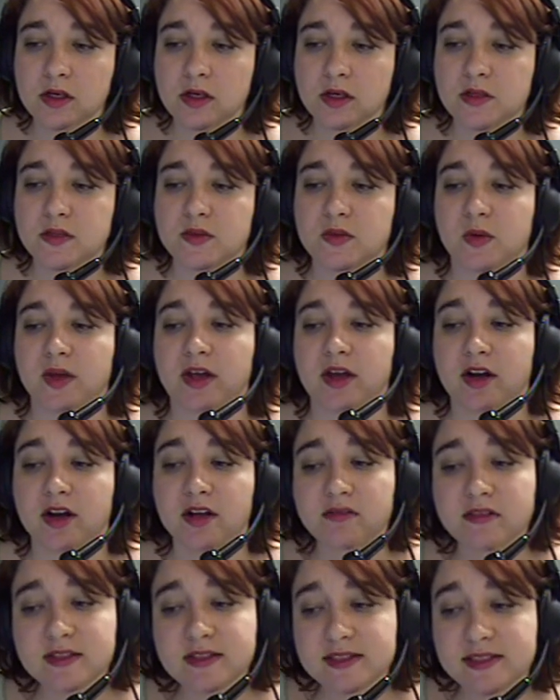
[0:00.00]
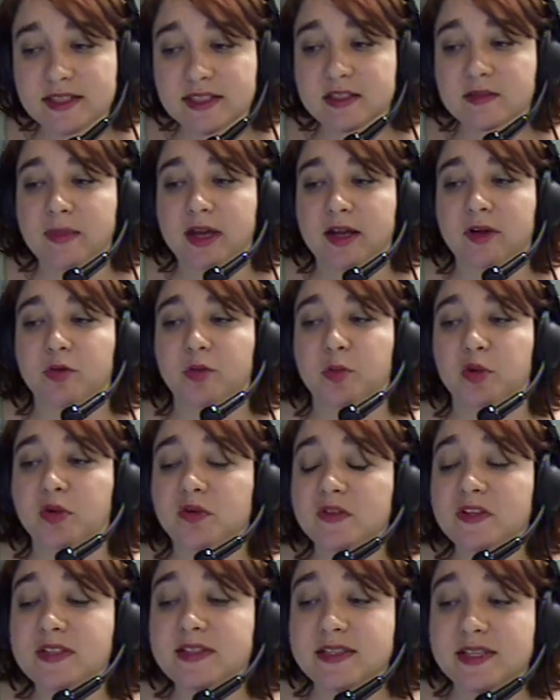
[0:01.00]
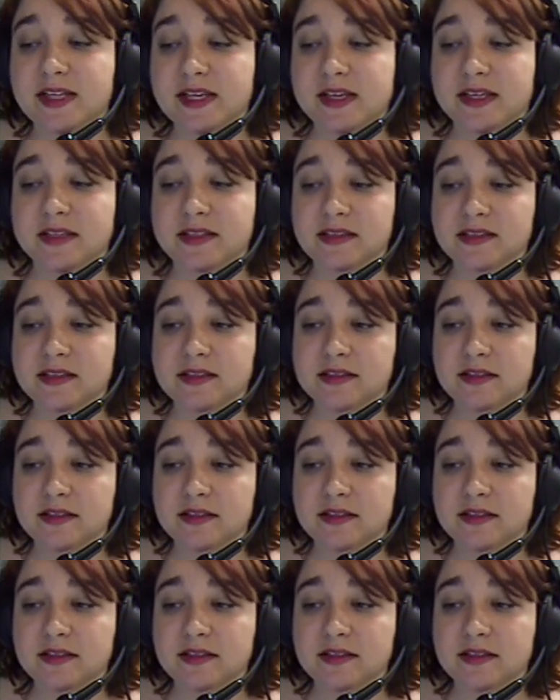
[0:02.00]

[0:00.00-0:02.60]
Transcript: So I cut off the stem, I removed the seeds,